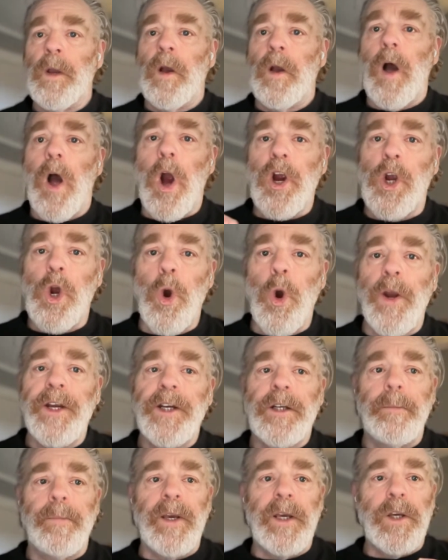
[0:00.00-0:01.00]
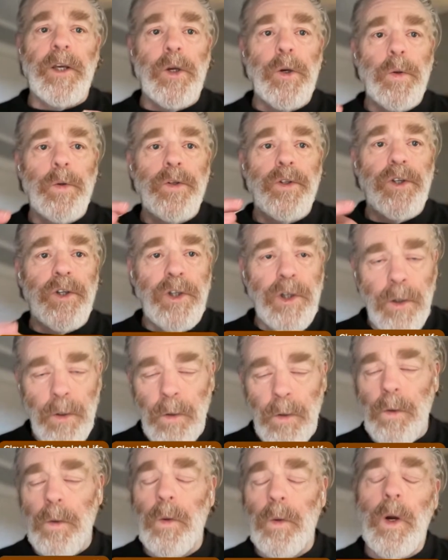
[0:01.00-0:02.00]
are going to be used
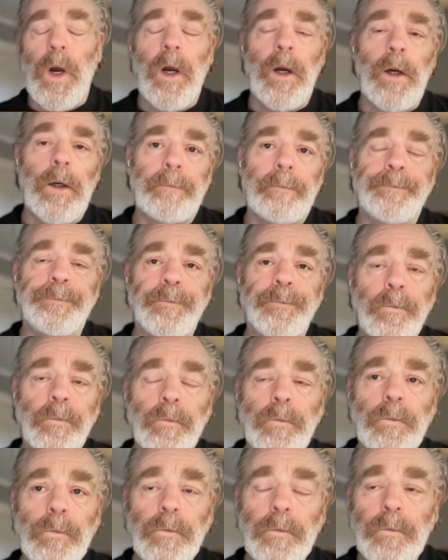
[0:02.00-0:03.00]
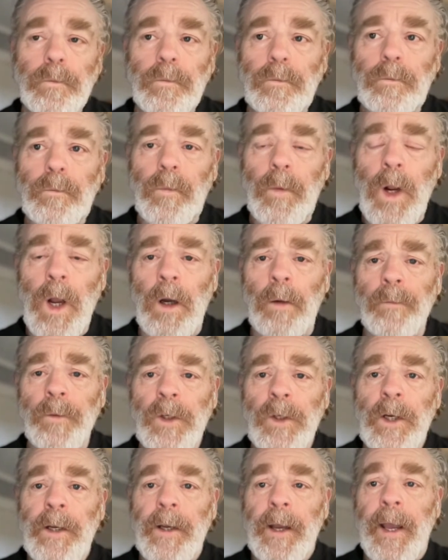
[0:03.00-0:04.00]
to,
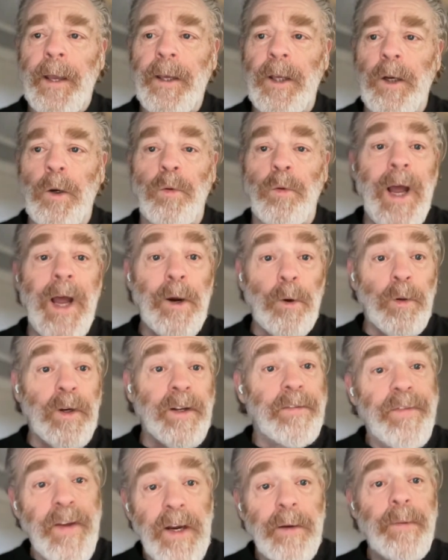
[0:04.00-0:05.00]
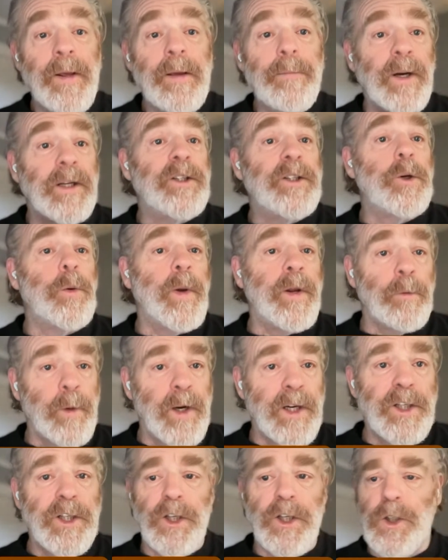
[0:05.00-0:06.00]
not only feed me, but to
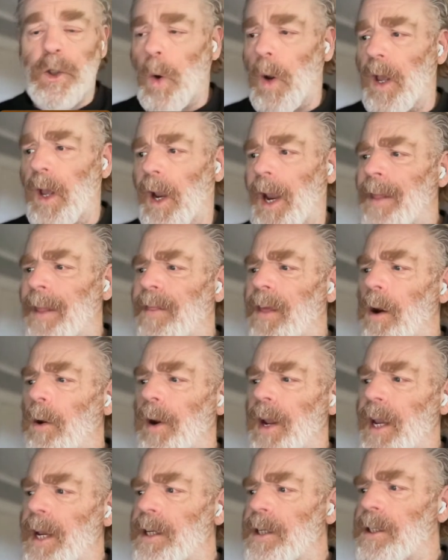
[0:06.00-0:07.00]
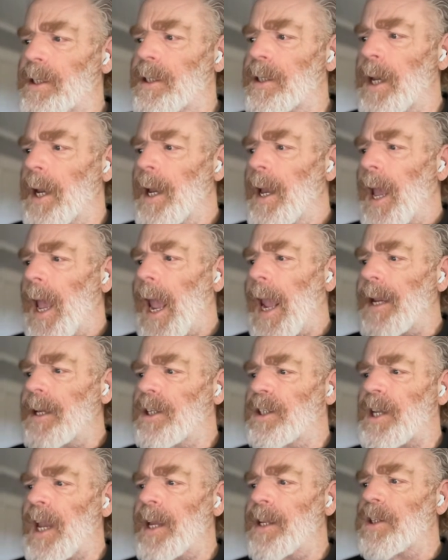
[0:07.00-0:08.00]
enrich the soil. And there is a
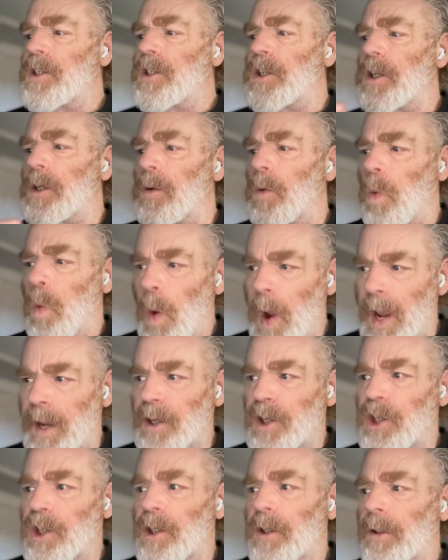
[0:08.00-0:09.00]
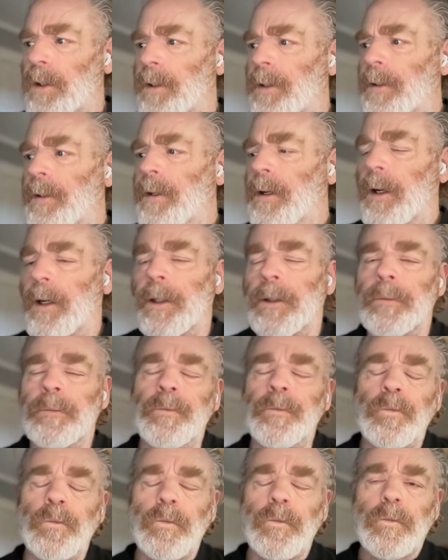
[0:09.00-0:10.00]
sense in which
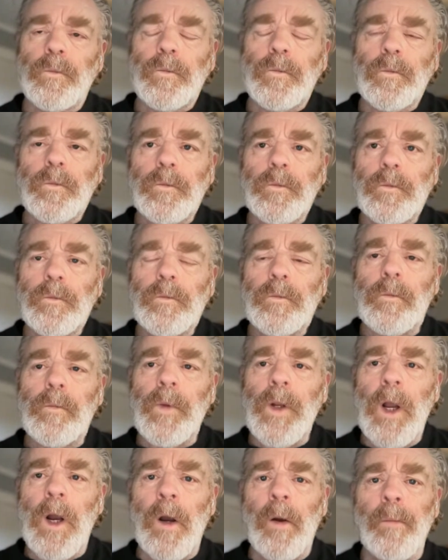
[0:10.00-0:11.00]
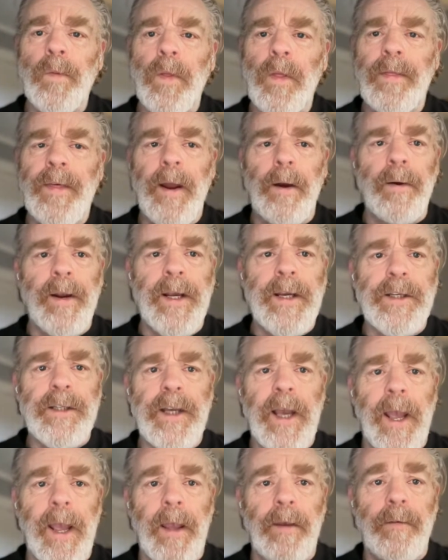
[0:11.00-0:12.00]
there is
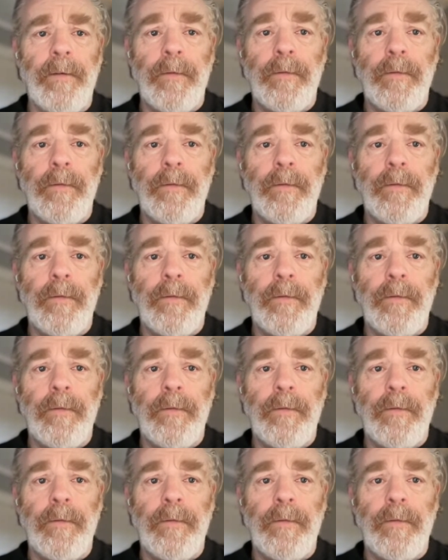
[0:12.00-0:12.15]
a